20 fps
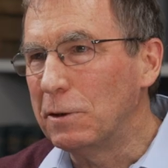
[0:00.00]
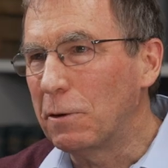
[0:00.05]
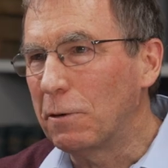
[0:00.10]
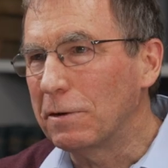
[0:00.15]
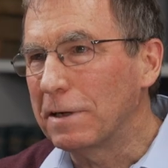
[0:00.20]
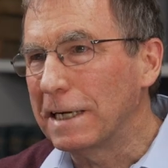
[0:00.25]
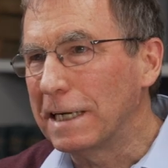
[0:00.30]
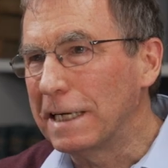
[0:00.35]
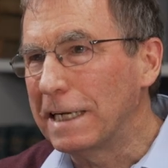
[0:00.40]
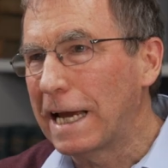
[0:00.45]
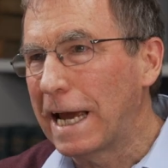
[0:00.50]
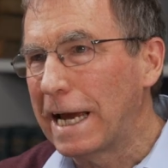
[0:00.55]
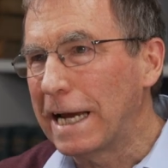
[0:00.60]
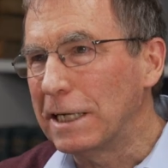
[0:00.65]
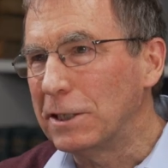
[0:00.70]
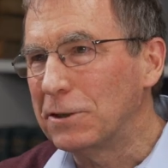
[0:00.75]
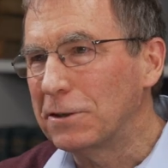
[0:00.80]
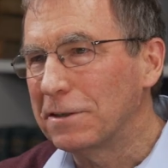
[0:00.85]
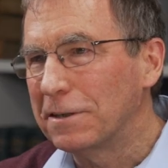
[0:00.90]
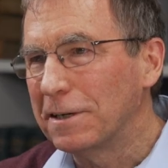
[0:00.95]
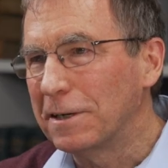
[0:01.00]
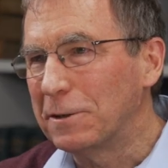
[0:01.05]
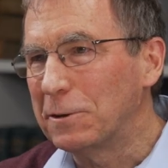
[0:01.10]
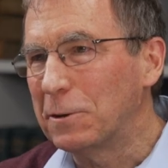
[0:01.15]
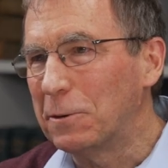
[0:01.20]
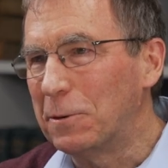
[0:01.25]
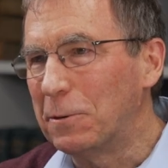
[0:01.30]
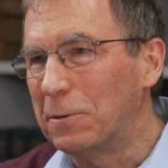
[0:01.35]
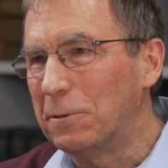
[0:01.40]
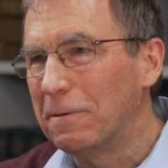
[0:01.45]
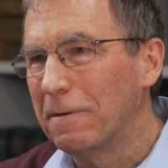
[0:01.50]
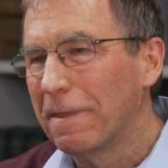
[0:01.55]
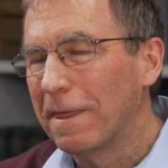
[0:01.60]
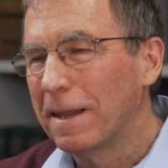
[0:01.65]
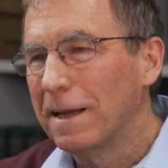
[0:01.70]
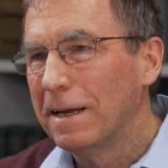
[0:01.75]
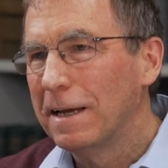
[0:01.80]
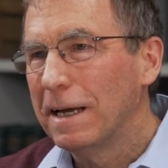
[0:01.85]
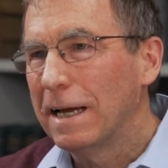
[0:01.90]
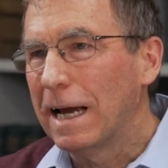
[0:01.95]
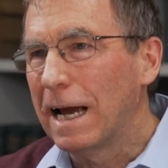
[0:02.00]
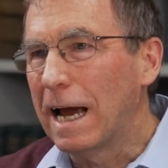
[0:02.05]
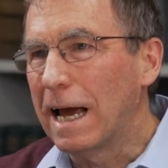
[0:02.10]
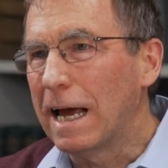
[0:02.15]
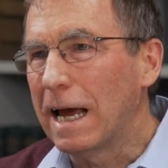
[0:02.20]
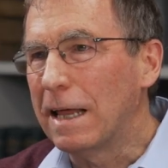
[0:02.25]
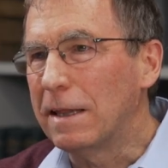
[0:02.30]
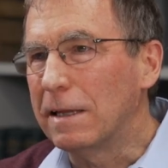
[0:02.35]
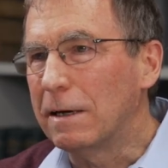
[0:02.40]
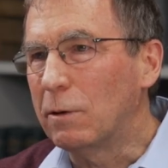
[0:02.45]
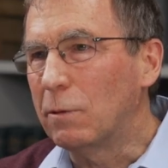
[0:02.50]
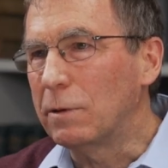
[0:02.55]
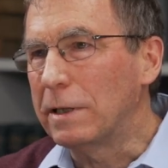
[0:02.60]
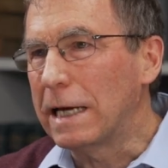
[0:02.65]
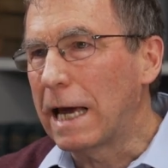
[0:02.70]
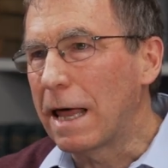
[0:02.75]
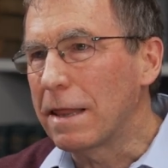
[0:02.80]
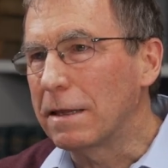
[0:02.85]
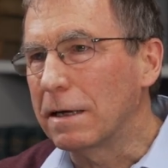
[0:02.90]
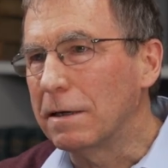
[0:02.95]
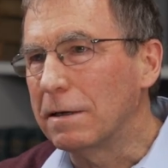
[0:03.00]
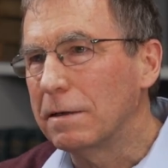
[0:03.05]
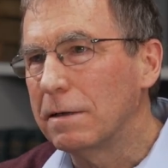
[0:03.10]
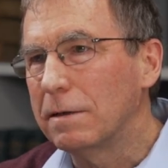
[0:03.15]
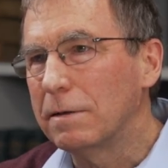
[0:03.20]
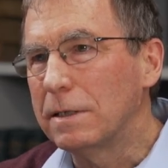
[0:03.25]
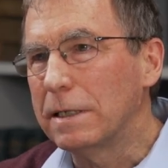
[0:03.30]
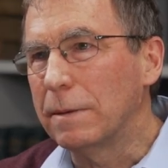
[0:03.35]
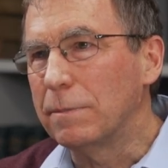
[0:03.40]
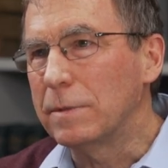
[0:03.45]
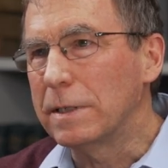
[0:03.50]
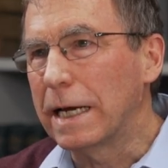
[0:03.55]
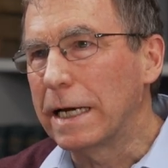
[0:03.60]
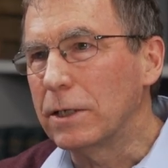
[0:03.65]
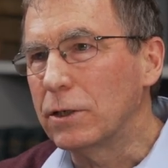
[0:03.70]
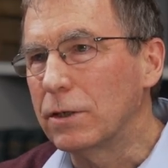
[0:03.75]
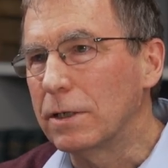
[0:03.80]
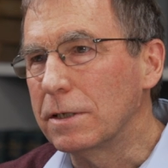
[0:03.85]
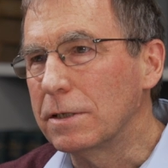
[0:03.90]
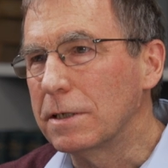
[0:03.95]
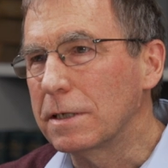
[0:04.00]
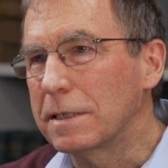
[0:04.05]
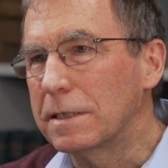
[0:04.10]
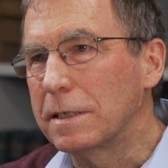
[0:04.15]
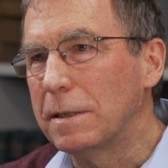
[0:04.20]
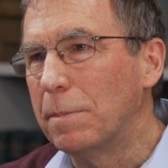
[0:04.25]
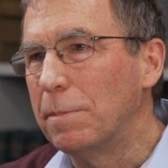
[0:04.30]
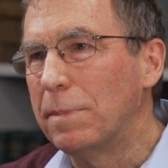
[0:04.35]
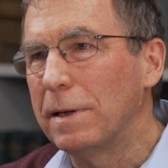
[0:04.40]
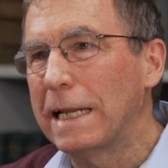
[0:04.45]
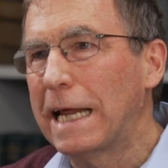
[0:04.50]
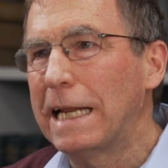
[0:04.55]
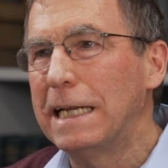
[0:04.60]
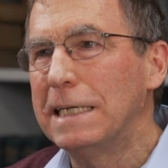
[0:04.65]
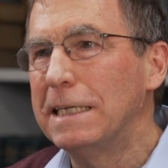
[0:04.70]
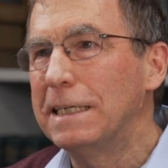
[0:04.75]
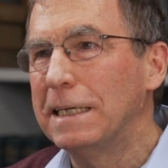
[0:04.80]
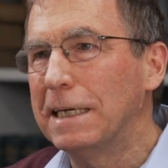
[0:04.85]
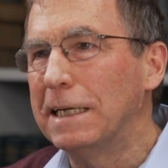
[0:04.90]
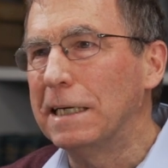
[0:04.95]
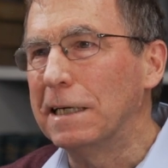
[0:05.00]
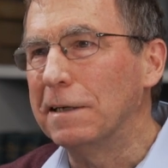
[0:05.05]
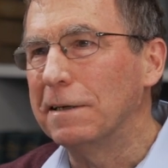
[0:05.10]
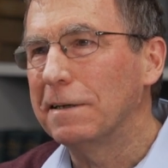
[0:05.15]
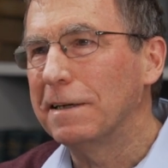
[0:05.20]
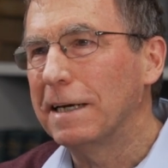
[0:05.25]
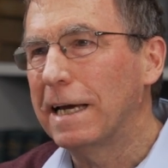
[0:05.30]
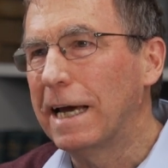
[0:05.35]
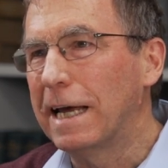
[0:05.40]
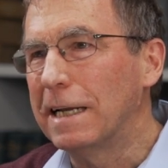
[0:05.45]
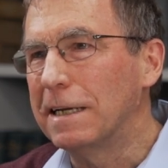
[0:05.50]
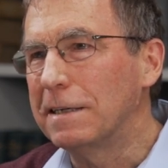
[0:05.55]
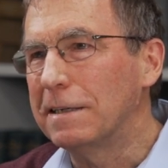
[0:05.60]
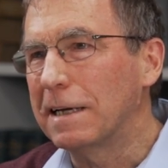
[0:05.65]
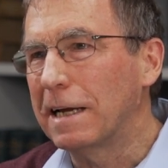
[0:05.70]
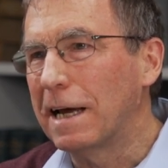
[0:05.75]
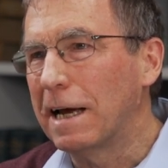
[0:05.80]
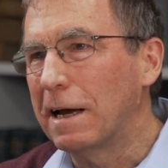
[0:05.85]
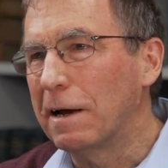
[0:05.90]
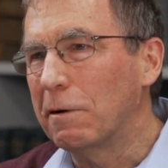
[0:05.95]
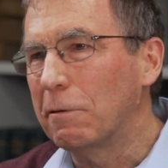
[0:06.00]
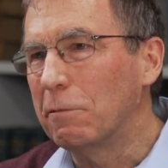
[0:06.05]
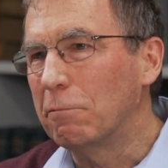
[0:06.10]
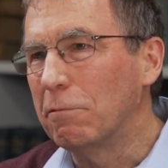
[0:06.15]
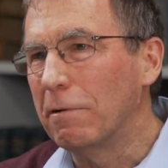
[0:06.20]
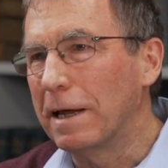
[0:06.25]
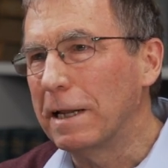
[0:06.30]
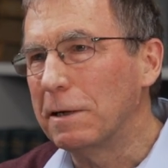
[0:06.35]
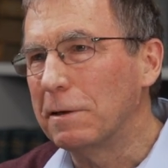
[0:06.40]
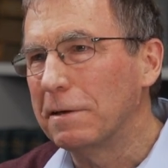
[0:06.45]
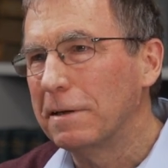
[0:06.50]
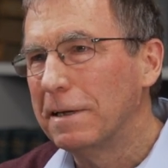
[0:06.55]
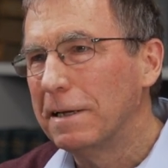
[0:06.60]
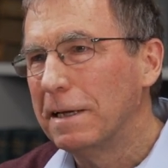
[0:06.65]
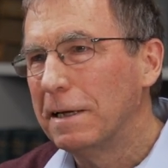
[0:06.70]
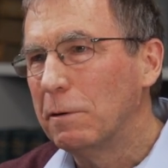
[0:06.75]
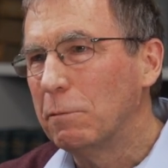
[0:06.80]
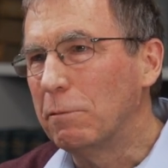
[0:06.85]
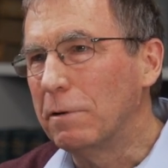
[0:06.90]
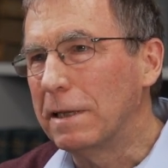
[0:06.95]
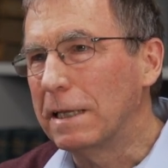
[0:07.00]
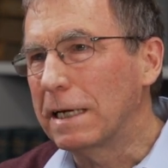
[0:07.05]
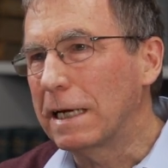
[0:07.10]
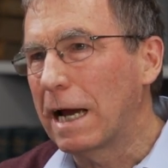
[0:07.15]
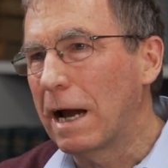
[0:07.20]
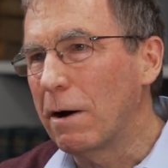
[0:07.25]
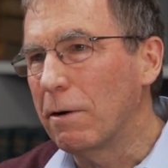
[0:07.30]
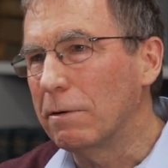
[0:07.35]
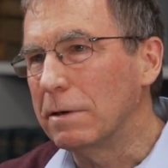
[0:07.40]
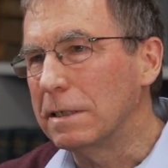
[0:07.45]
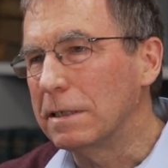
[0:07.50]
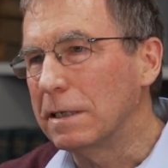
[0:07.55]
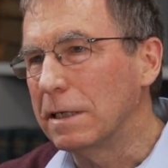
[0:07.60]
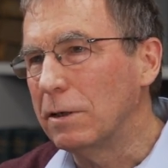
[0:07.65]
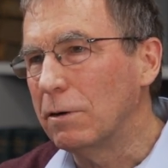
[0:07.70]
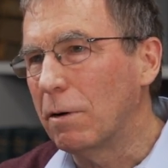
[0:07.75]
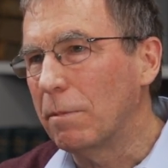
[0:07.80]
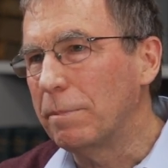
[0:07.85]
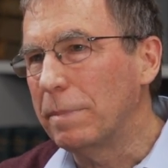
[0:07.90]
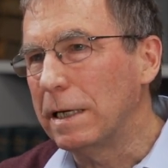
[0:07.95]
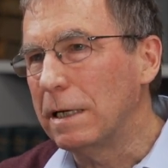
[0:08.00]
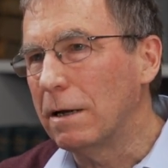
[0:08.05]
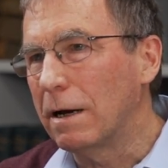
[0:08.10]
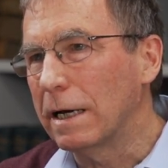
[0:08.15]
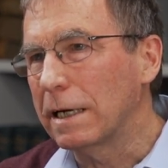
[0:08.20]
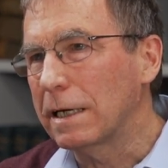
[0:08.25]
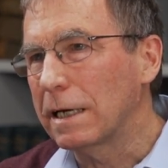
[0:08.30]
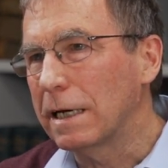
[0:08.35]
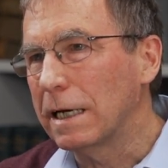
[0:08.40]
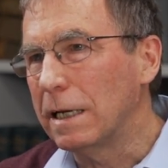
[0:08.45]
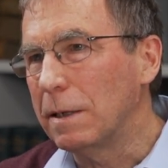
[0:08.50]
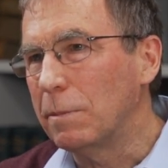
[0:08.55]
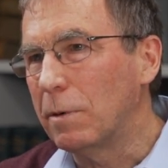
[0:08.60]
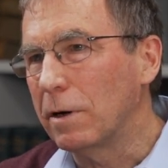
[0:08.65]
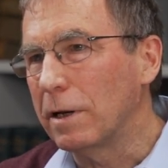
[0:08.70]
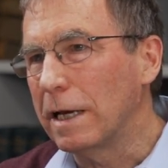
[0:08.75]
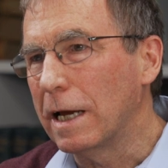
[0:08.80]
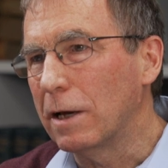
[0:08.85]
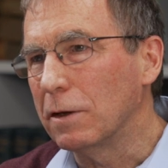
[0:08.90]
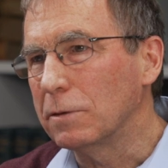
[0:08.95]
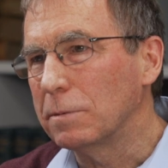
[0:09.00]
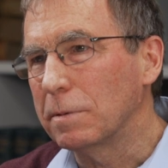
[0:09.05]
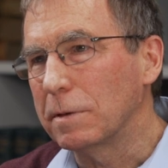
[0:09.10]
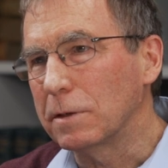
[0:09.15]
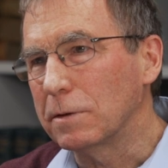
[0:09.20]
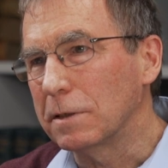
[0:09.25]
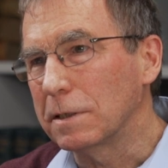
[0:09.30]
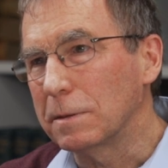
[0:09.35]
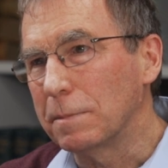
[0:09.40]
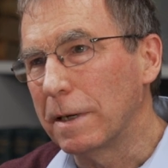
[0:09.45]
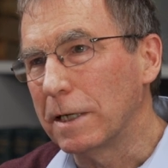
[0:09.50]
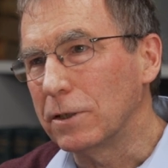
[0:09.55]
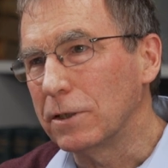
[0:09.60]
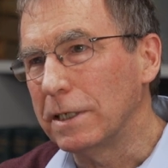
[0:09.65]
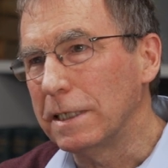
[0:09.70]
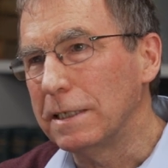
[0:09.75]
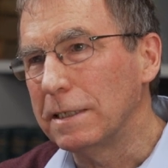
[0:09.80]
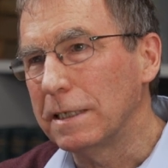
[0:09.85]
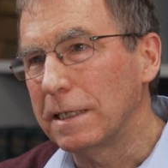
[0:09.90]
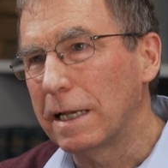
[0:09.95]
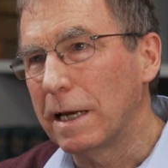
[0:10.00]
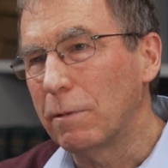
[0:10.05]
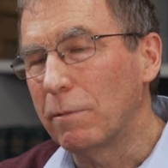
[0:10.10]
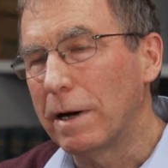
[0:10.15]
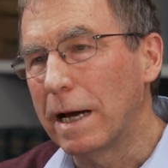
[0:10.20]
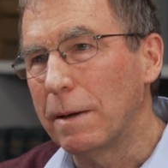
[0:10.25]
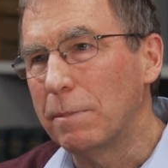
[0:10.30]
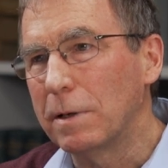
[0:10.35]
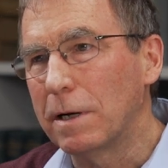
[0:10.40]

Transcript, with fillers: not engage at all. Uh, and, or the other temptation is just to blend in and uh, run with the current and not be like anybody else because it's much easier that way.